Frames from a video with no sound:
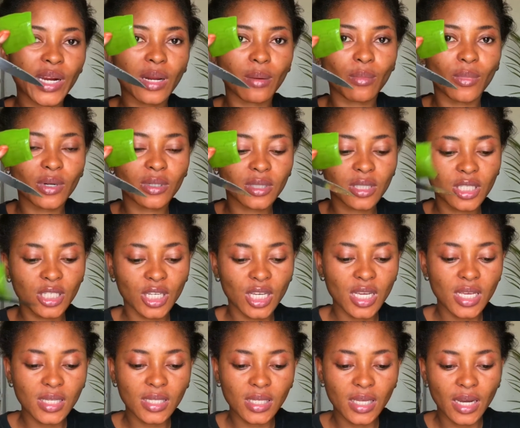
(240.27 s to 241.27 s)
much
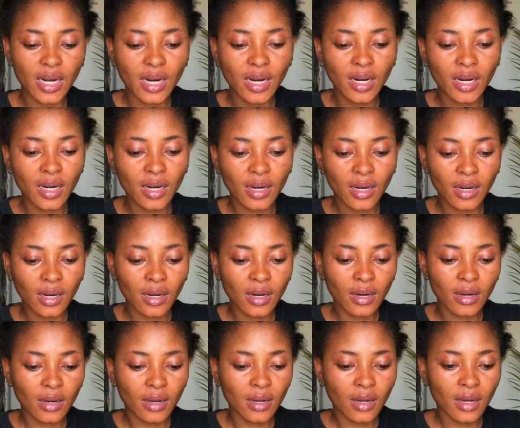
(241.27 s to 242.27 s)
easier.
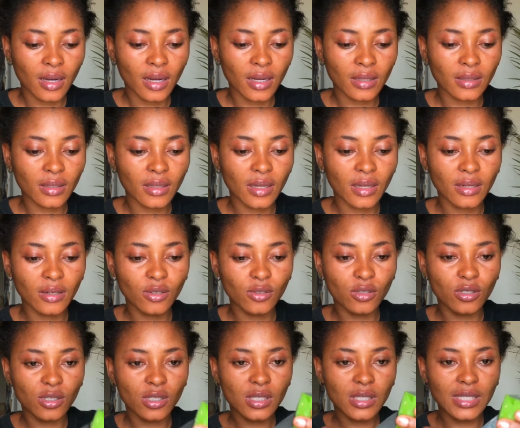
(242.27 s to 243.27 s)
And then you
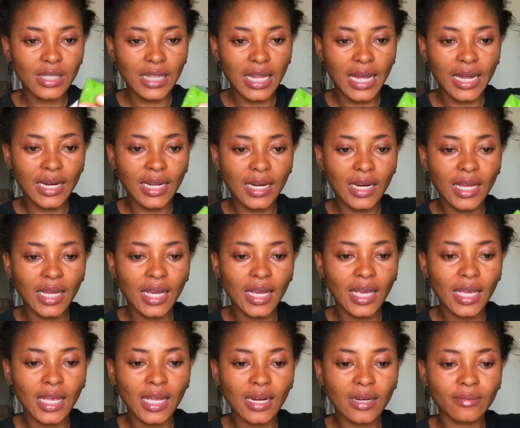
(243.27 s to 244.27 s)
just slide it
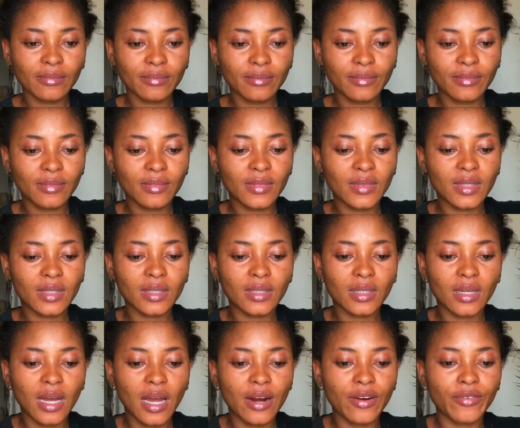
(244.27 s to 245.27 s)
in
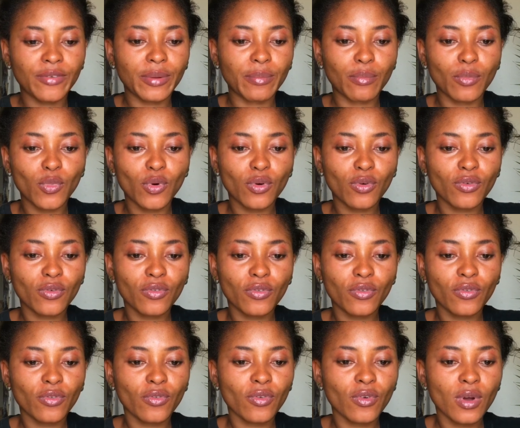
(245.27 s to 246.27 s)
and remove
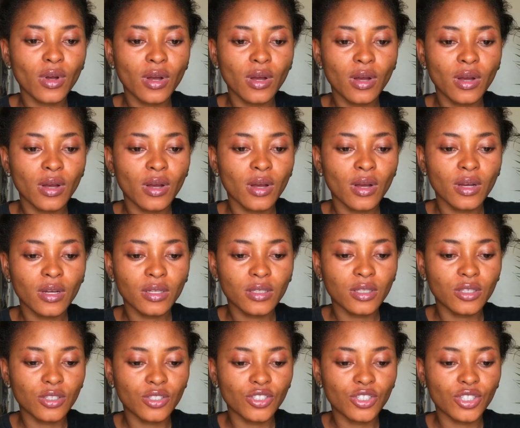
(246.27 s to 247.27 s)

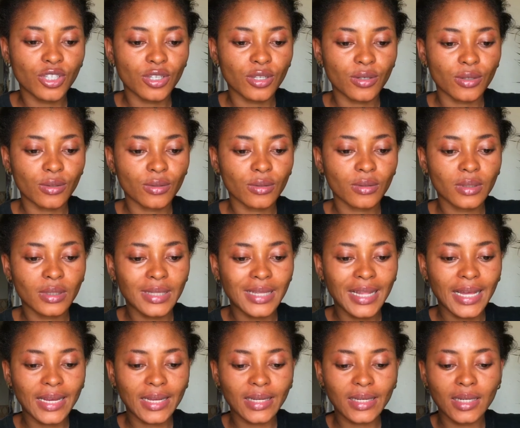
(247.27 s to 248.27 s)
the gel.
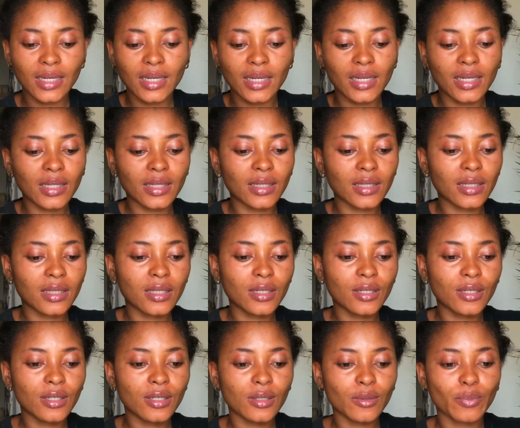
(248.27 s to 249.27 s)
Like,
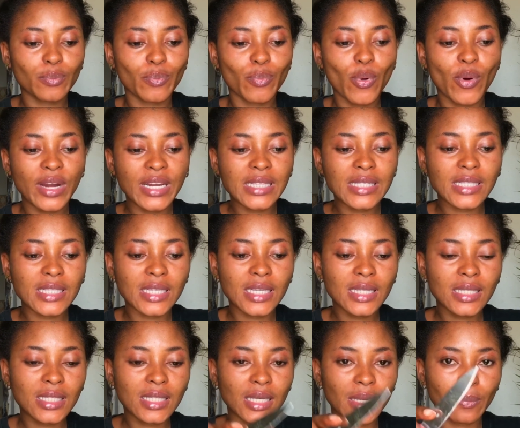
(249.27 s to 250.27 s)
the pointy
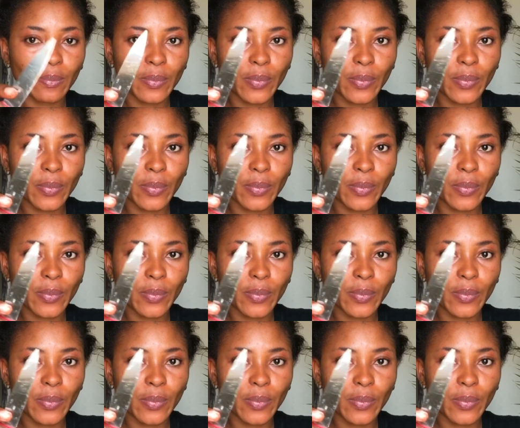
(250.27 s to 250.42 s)
tip